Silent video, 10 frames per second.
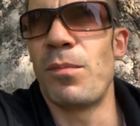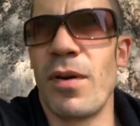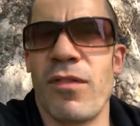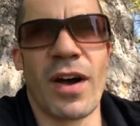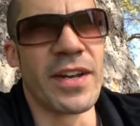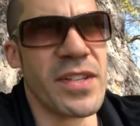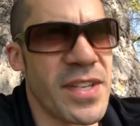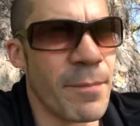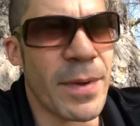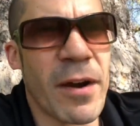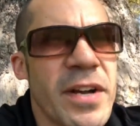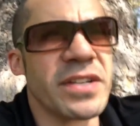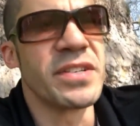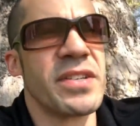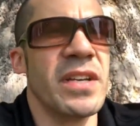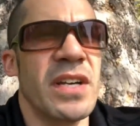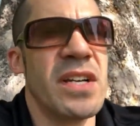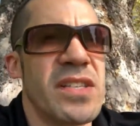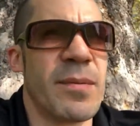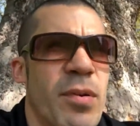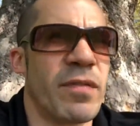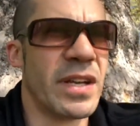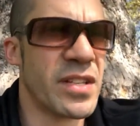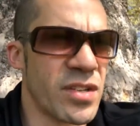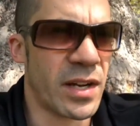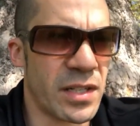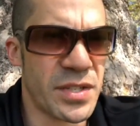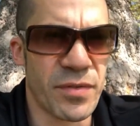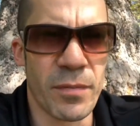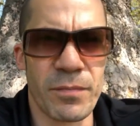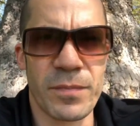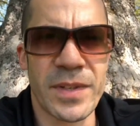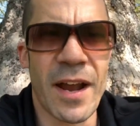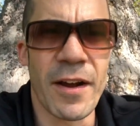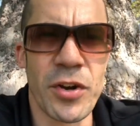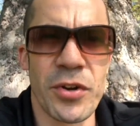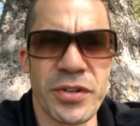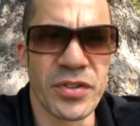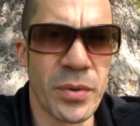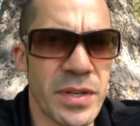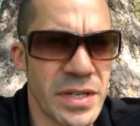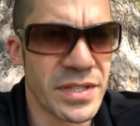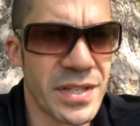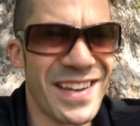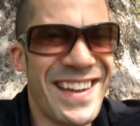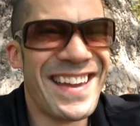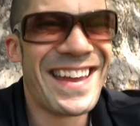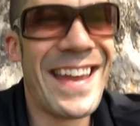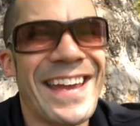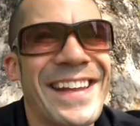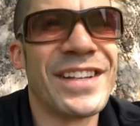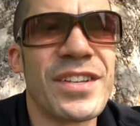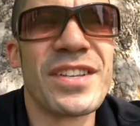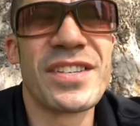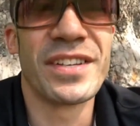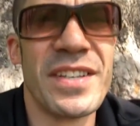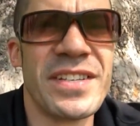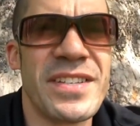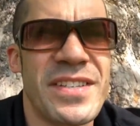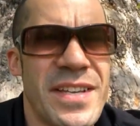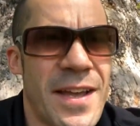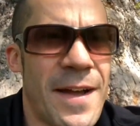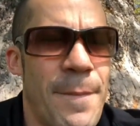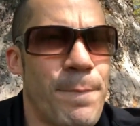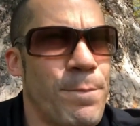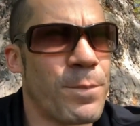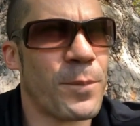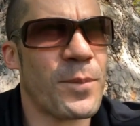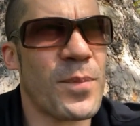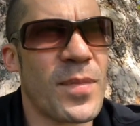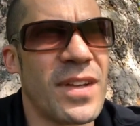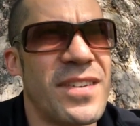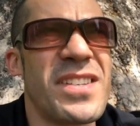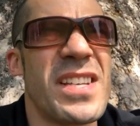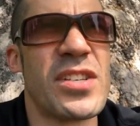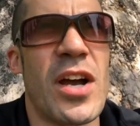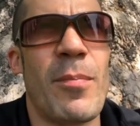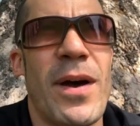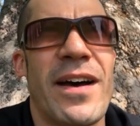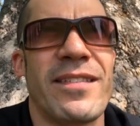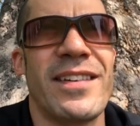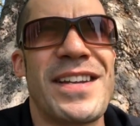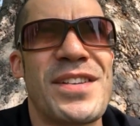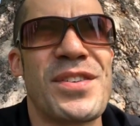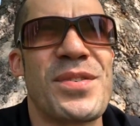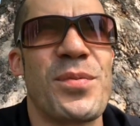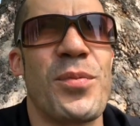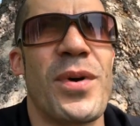provided some barriers to prevent cyclists from carrying on and doing this. And so this desire path lends